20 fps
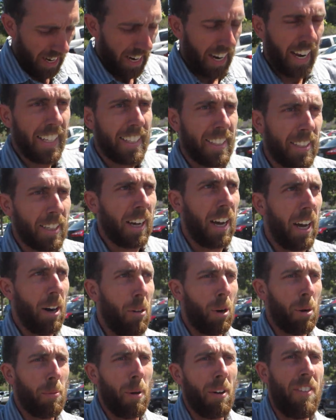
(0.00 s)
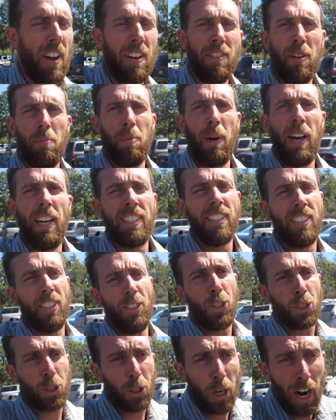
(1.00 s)
It's one of my favorite brands is
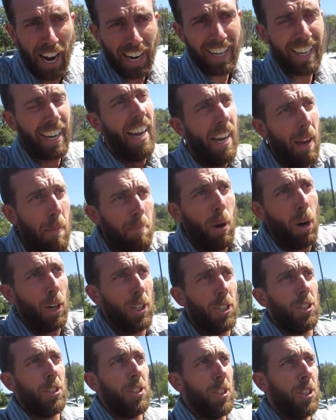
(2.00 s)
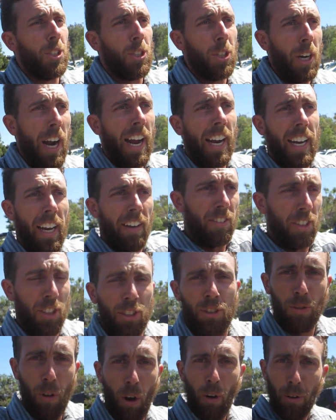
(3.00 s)
a Trek. I am partial to Trek. I've
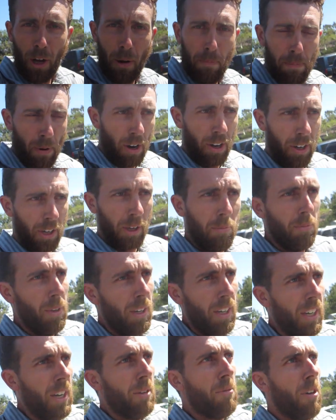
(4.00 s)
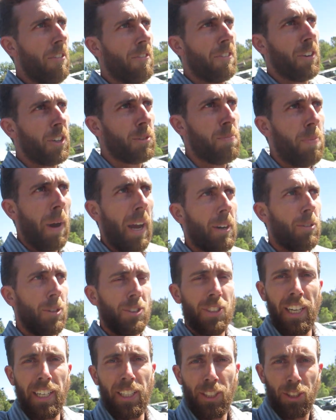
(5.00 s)
just grown up on them. My first bike
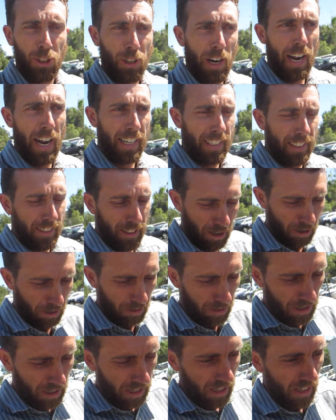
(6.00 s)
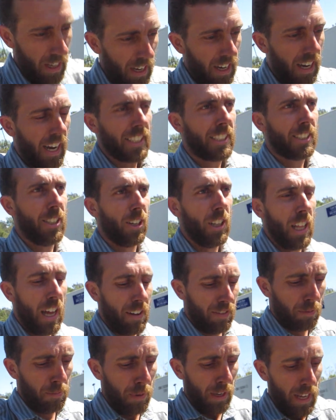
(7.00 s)
was like a Trek, so I still love
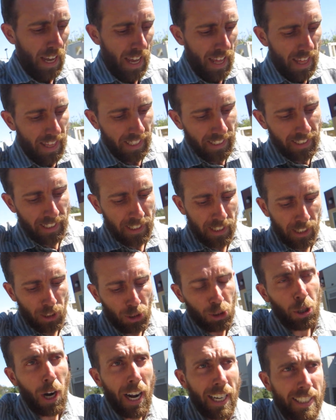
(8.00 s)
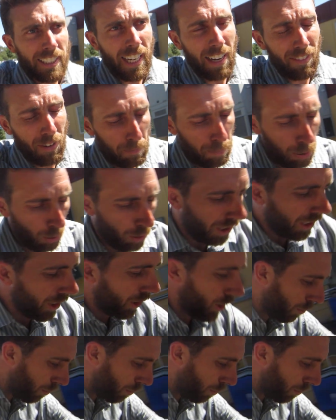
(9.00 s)
them. This is the Trek 7.3.